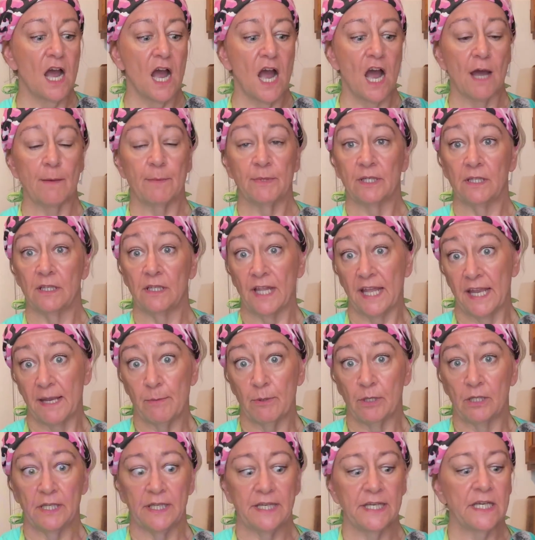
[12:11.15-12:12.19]
I'm going to
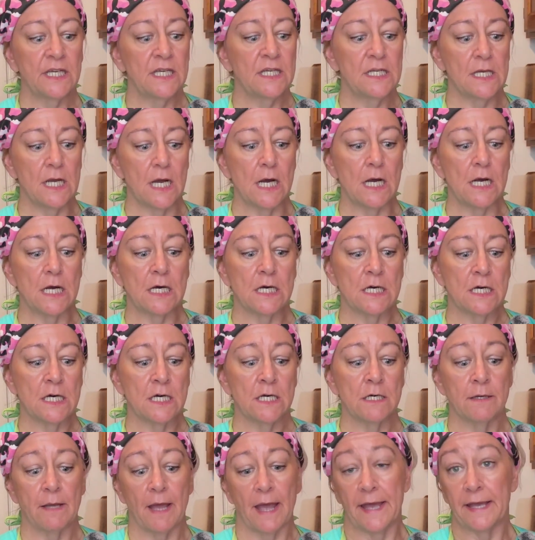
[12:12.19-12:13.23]
label it
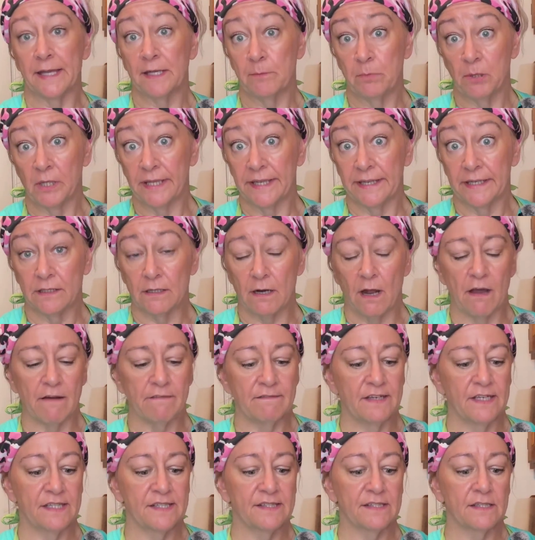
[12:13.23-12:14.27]
eggplant,
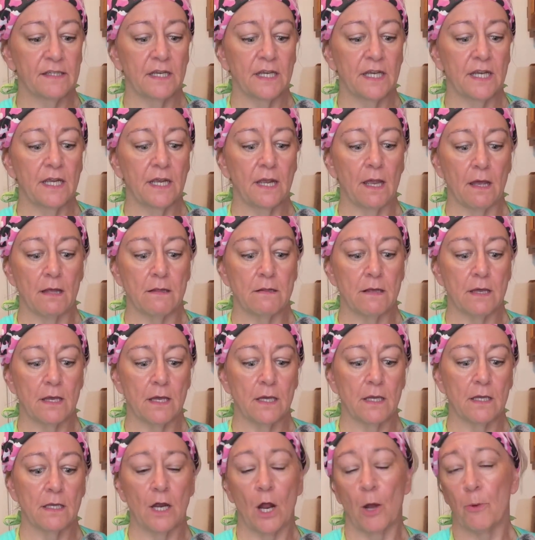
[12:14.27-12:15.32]
obviously, and
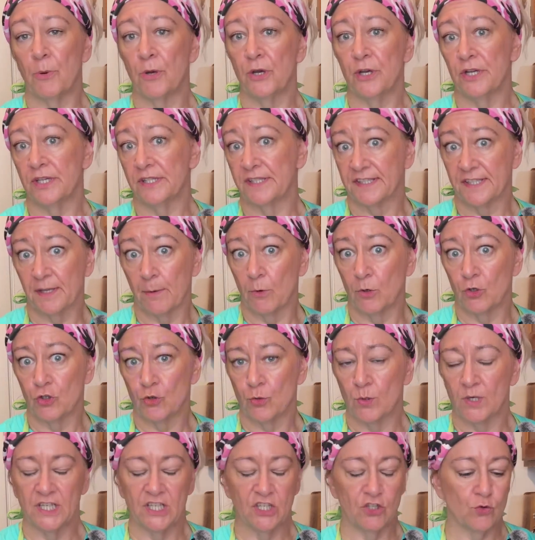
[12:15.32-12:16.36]
then I'll put summer
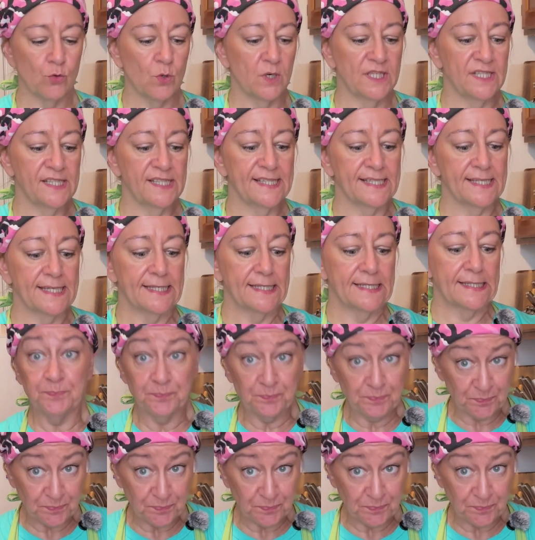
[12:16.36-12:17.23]
2026.